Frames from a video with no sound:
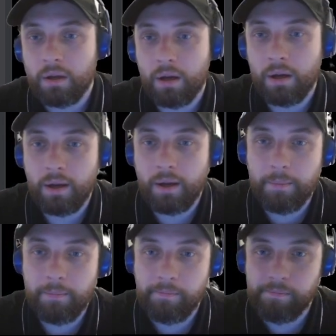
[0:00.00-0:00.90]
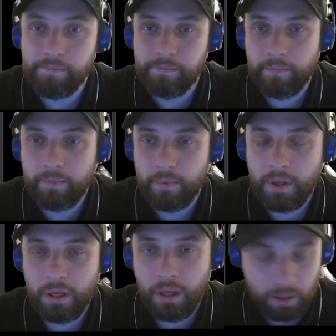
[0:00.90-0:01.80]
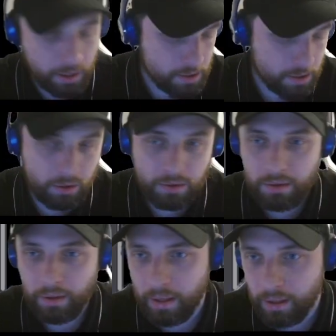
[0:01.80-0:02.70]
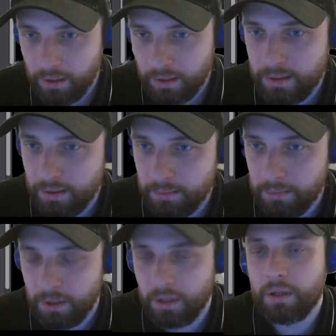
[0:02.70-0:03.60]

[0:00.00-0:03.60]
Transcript: Yeah, let's also add like some.